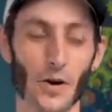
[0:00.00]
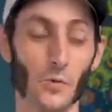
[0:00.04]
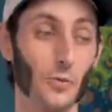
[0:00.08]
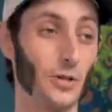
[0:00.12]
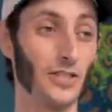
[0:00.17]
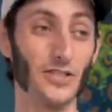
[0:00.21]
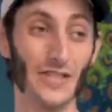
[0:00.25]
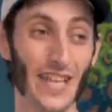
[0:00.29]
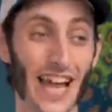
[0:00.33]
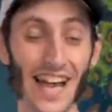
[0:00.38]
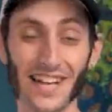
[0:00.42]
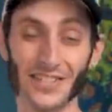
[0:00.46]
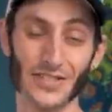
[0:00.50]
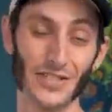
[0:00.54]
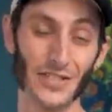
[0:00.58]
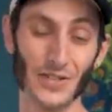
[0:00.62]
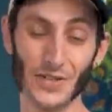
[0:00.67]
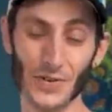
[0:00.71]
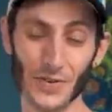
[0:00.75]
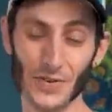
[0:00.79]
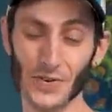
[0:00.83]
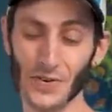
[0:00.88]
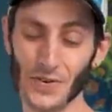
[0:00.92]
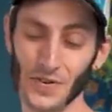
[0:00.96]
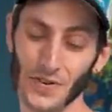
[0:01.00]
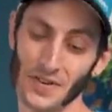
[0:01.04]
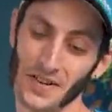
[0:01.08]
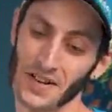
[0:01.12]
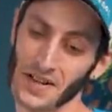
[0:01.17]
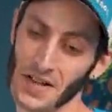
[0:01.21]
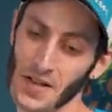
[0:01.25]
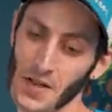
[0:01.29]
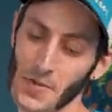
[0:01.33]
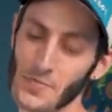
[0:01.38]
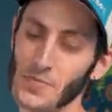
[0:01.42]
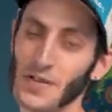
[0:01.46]
which is actually cool
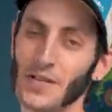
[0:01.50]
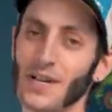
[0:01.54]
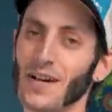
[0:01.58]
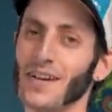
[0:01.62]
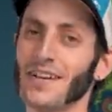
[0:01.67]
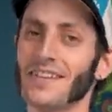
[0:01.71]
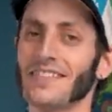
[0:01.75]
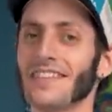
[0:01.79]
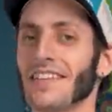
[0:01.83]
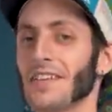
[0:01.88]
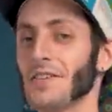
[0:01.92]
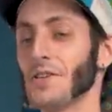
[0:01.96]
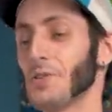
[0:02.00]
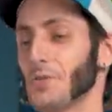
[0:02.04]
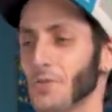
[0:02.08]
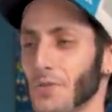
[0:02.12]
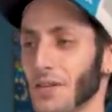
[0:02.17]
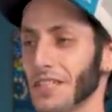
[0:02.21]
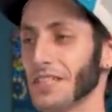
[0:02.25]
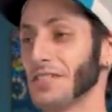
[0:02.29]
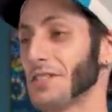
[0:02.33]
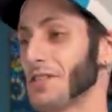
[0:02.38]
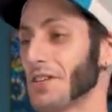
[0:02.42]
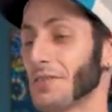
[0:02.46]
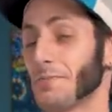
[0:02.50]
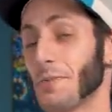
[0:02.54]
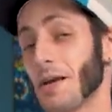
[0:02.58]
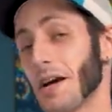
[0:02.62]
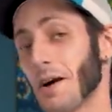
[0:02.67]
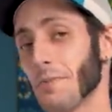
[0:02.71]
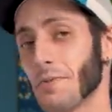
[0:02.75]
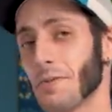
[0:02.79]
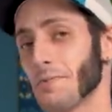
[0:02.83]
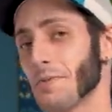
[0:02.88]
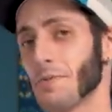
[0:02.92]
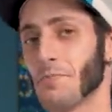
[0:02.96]
because you'd really just be
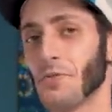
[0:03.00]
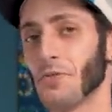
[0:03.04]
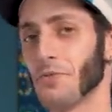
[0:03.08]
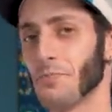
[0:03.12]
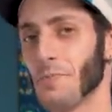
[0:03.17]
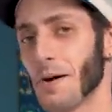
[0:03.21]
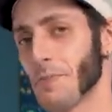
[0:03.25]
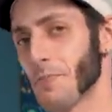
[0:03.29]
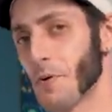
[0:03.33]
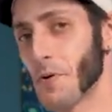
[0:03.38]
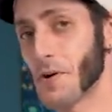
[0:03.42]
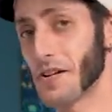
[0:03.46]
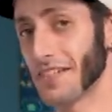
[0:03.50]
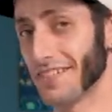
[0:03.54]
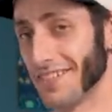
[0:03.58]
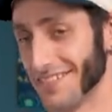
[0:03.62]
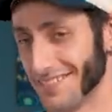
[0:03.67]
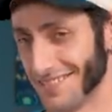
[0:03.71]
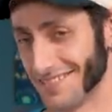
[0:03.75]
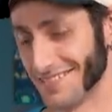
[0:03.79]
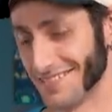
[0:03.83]
helping me prove my point.